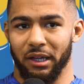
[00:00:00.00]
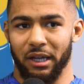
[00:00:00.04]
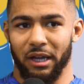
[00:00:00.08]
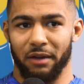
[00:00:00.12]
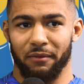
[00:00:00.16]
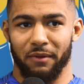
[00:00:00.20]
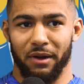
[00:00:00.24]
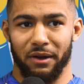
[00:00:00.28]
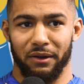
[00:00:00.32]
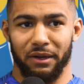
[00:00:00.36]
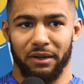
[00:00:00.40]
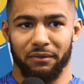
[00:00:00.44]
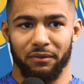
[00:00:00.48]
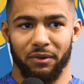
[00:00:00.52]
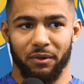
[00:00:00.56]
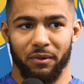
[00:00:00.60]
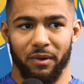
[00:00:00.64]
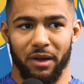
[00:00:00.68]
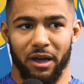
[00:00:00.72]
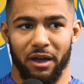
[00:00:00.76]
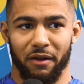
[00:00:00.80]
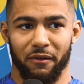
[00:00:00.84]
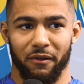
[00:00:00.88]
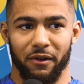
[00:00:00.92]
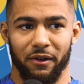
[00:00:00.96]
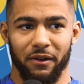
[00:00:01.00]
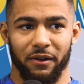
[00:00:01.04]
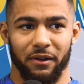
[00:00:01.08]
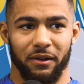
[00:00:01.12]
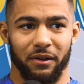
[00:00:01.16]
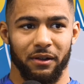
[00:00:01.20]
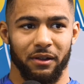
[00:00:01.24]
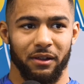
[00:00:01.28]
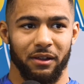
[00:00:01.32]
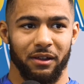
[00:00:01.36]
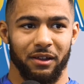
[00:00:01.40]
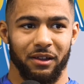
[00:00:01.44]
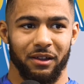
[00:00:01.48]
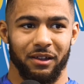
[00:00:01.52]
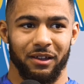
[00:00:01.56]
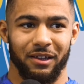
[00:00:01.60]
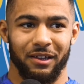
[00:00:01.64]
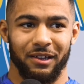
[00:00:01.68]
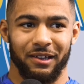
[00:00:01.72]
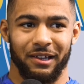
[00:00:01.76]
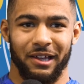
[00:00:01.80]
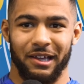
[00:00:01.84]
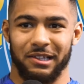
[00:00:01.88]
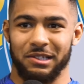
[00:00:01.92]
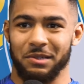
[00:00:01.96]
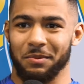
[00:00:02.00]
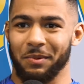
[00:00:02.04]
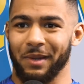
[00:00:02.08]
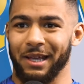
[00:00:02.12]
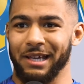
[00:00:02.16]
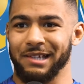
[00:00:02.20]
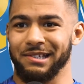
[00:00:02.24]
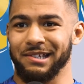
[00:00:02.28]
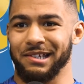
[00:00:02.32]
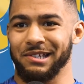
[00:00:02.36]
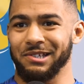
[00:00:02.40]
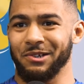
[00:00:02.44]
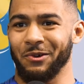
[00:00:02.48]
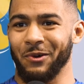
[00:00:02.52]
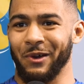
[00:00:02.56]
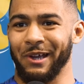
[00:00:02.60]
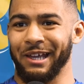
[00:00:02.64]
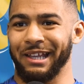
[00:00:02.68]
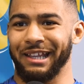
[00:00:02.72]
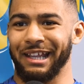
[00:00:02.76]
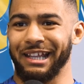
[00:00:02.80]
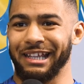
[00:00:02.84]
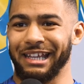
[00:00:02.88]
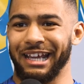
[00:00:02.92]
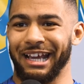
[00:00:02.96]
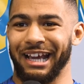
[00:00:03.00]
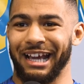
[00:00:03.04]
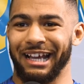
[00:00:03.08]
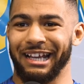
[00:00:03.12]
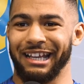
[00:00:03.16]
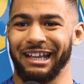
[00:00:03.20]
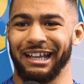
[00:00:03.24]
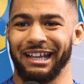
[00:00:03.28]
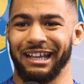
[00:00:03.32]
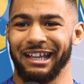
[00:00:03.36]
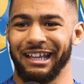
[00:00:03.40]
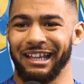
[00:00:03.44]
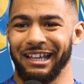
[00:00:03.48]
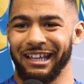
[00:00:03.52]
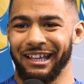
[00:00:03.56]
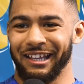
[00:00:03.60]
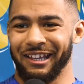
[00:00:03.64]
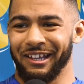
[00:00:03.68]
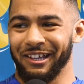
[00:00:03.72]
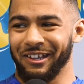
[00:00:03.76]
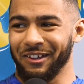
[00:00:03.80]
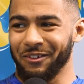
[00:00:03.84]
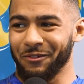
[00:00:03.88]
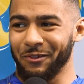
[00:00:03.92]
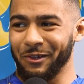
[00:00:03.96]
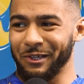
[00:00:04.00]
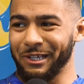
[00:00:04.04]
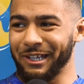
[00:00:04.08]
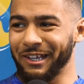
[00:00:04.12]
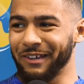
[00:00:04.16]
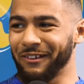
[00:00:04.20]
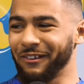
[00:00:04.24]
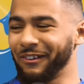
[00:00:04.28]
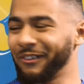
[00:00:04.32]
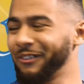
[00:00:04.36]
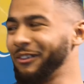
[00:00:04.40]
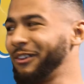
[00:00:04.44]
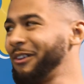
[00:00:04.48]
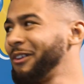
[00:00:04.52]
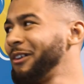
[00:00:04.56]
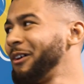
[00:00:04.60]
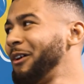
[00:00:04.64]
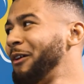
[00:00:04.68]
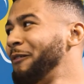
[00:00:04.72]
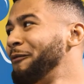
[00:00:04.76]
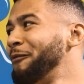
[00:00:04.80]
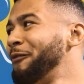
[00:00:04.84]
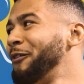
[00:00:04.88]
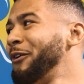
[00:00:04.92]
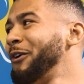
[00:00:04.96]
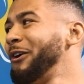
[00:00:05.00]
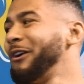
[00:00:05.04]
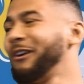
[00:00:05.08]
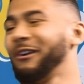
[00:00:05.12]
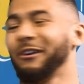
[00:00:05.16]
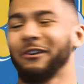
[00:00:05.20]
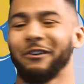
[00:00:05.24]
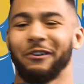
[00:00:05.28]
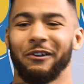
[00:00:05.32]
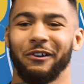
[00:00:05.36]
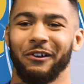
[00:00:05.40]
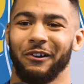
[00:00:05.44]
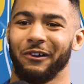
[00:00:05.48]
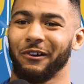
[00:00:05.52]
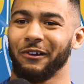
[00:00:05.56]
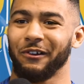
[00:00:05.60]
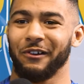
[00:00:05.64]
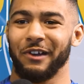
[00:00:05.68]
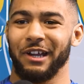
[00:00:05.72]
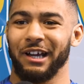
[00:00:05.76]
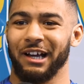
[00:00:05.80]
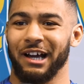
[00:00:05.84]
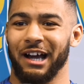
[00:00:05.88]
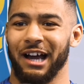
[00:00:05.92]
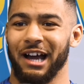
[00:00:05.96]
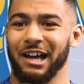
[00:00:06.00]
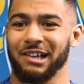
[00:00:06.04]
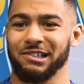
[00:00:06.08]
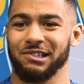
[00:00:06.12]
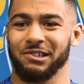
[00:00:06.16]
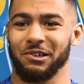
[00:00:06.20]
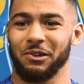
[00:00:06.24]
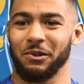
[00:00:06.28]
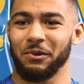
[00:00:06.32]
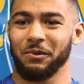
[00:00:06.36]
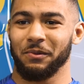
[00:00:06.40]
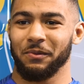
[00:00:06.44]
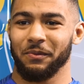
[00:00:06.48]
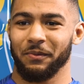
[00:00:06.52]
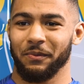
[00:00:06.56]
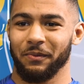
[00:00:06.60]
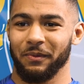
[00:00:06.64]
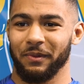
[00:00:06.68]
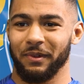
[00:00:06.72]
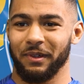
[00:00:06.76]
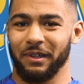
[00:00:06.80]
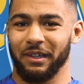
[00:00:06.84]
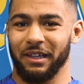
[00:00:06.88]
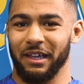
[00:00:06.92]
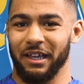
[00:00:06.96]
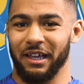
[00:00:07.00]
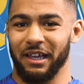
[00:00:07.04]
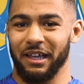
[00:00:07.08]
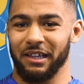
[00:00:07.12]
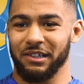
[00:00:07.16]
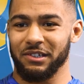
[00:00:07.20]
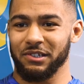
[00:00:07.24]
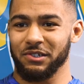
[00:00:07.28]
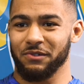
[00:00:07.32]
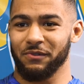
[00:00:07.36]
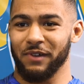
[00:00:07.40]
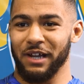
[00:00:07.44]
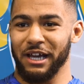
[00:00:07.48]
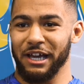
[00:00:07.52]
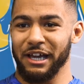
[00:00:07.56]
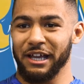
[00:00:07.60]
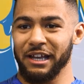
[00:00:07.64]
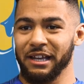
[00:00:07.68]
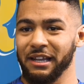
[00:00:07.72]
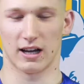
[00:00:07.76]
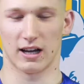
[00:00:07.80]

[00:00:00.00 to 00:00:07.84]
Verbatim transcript: can get around everywhere and get to places quicker than you can when you're on foot or, or in a car. So yeah, just flying.